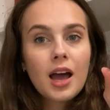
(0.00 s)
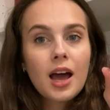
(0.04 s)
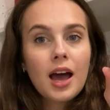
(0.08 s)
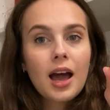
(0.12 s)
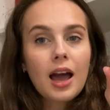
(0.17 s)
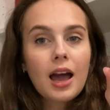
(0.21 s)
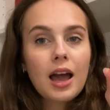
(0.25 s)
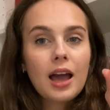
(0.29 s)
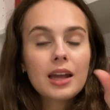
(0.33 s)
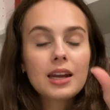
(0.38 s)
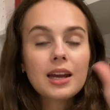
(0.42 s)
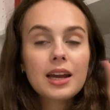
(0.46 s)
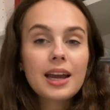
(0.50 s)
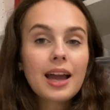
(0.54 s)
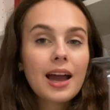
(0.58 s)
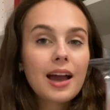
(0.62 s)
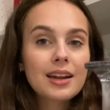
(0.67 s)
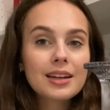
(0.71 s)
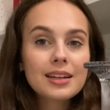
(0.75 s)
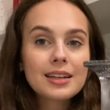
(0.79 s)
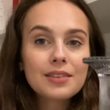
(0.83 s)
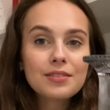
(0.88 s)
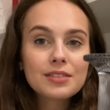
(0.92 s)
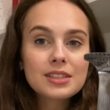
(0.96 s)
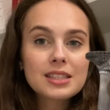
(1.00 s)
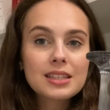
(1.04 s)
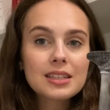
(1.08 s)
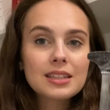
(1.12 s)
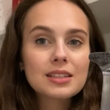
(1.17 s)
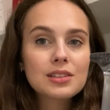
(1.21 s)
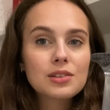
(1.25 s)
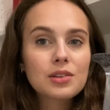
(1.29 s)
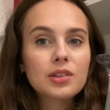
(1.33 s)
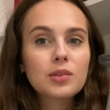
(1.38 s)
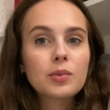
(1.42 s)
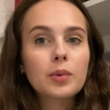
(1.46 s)
and I hadn't even seen
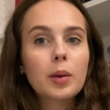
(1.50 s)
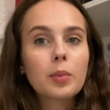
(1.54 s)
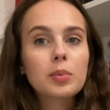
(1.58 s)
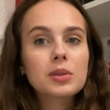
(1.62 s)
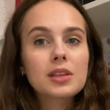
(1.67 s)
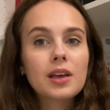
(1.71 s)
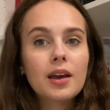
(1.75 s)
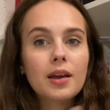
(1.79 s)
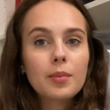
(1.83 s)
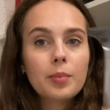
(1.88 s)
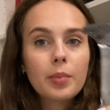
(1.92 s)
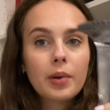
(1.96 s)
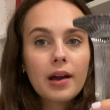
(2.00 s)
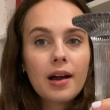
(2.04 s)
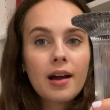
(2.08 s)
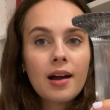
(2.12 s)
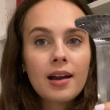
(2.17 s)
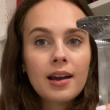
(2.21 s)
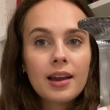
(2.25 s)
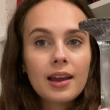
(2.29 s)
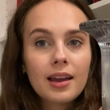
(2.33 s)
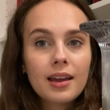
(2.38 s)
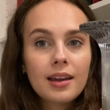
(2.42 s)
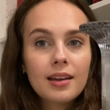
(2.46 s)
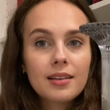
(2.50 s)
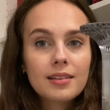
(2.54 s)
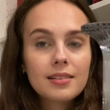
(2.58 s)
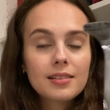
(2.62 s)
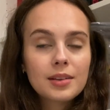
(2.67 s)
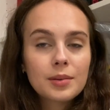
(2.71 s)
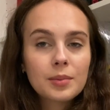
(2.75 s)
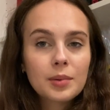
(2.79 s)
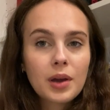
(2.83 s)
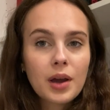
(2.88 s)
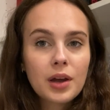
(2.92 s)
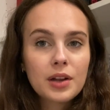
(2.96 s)
this on the website, but I
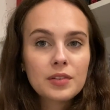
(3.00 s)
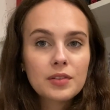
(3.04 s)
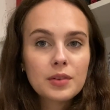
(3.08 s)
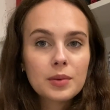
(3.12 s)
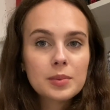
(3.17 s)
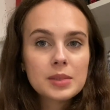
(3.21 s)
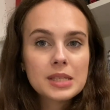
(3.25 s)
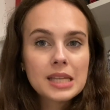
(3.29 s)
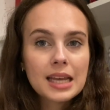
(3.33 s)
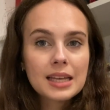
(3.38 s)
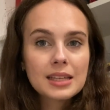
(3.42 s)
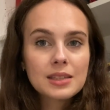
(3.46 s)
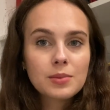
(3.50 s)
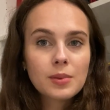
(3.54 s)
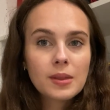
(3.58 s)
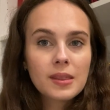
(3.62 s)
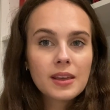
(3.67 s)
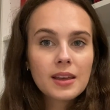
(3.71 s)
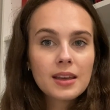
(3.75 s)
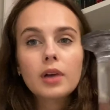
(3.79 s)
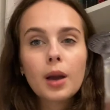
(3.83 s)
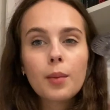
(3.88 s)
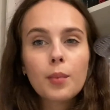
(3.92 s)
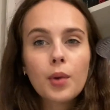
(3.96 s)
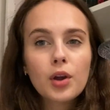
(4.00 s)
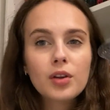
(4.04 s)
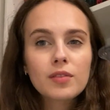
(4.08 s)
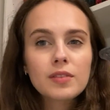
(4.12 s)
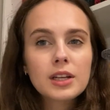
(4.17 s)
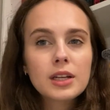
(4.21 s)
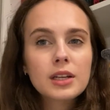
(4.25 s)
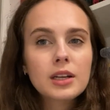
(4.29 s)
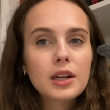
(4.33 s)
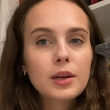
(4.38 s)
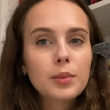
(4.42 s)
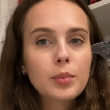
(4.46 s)
am kind of obsessed with it. I'm
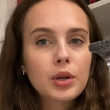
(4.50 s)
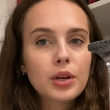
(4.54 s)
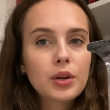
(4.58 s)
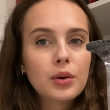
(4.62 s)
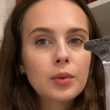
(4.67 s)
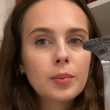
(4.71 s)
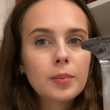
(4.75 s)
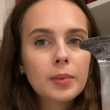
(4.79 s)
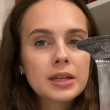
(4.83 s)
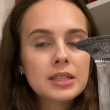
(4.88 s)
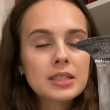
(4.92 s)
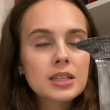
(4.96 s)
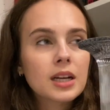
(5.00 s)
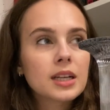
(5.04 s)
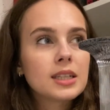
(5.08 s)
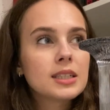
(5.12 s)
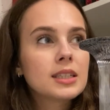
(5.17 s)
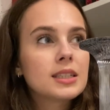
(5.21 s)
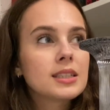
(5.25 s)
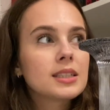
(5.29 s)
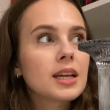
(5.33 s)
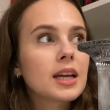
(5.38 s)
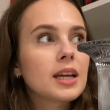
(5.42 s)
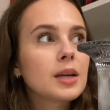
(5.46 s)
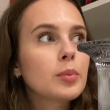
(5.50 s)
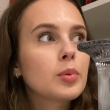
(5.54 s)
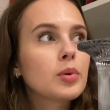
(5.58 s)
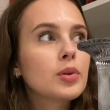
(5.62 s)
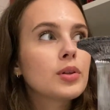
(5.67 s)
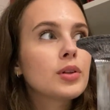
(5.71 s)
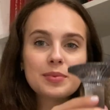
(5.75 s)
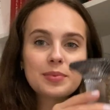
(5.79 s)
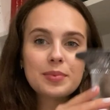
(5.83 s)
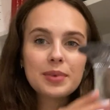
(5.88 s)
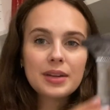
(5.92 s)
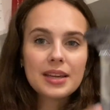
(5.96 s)
hopefully going to put it on my dining
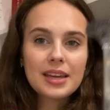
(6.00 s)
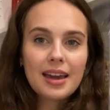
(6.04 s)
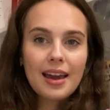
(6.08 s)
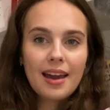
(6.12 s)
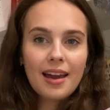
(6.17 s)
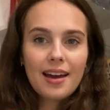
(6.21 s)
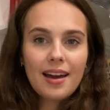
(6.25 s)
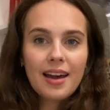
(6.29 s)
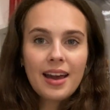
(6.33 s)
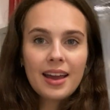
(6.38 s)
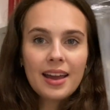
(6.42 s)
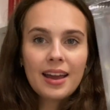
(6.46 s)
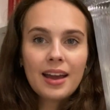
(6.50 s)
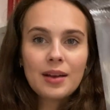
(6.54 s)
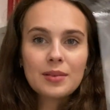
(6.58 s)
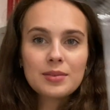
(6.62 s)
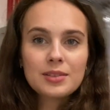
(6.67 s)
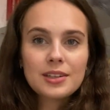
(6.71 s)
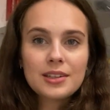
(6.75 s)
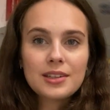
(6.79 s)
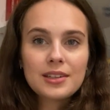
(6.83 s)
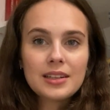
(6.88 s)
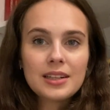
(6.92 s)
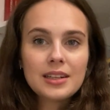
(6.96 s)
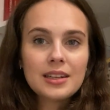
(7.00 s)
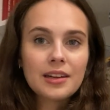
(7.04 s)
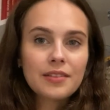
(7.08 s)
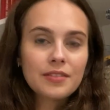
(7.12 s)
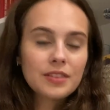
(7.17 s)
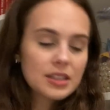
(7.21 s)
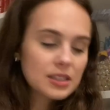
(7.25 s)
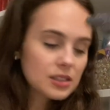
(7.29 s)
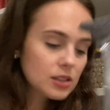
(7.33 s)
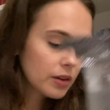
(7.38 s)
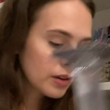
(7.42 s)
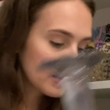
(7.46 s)
table, but yeah, I absolutely love
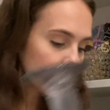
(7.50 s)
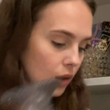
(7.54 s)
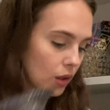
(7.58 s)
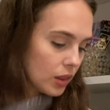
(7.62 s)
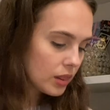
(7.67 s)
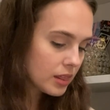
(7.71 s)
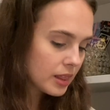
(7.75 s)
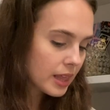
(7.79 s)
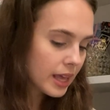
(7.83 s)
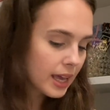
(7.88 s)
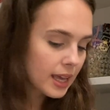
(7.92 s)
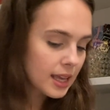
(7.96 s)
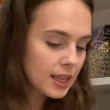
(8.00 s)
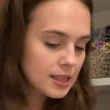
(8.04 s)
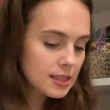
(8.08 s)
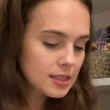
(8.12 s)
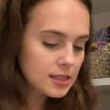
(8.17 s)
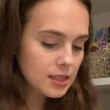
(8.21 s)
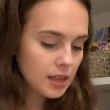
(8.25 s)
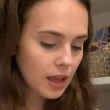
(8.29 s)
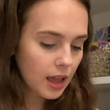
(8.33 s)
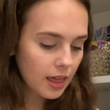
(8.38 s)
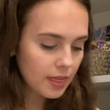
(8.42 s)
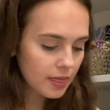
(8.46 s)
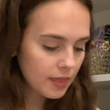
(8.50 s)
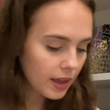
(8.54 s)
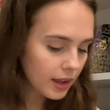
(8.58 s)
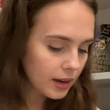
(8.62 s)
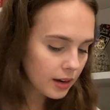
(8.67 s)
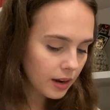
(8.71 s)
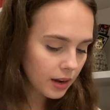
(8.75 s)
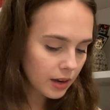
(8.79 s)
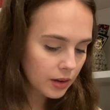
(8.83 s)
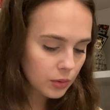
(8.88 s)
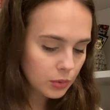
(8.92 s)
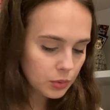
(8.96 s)
it. So I got this, and then
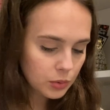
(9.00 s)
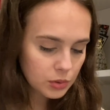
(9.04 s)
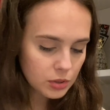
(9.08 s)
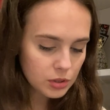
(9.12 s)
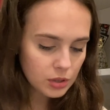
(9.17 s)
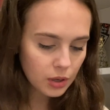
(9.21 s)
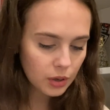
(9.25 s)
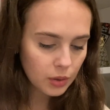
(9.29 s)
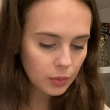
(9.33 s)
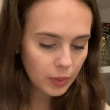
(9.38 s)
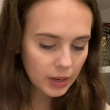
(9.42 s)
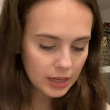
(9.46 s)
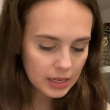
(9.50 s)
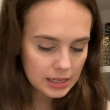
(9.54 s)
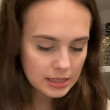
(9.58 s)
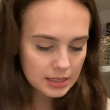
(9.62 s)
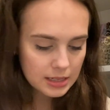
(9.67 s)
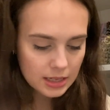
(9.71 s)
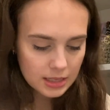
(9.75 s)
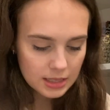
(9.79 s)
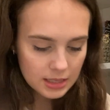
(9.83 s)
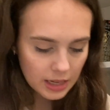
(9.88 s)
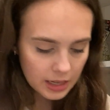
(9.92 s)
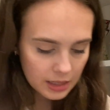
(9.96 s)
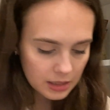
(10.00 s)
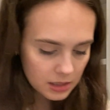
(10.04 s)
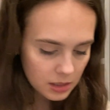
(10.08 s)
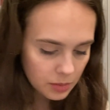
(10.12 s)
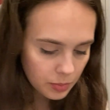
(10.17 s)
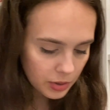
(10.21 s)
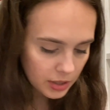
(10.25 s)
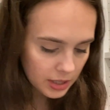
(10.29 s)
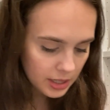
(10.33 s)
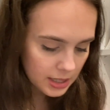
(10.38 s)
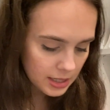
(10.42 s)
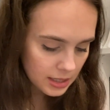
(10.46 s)
I also went into
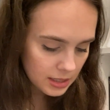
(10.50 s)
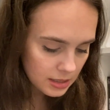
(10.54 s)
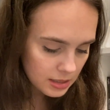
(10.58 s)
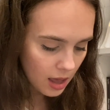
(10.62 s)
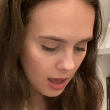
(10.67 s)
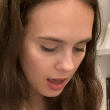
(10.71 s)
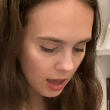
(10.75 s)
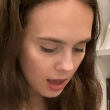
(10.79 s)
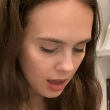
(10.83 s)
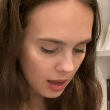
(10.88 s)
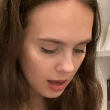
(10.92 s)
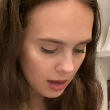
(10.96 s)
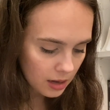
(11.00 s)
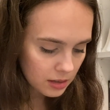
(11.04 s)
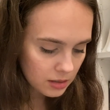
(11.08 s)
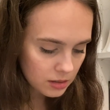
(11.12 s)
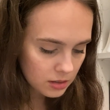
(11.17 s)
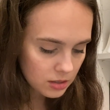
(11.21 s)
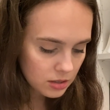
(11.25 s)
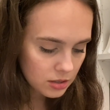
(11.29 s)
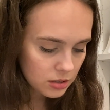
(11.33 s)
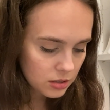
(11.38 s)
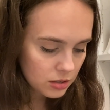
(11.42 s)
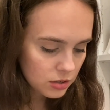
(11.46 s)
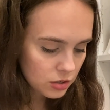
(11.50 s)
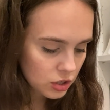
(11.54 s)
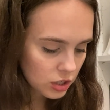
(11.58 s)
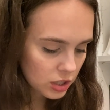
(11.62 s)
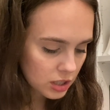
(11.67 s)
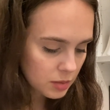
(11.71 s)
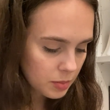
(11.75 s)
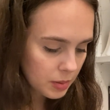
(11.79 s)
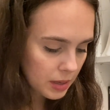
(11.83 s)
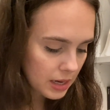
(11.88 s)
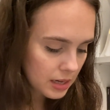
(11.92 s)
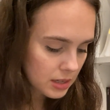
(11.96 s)
Sainsbury's and
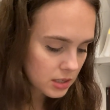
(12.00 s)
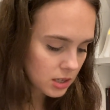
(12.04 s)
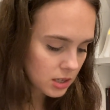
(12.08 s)
just picked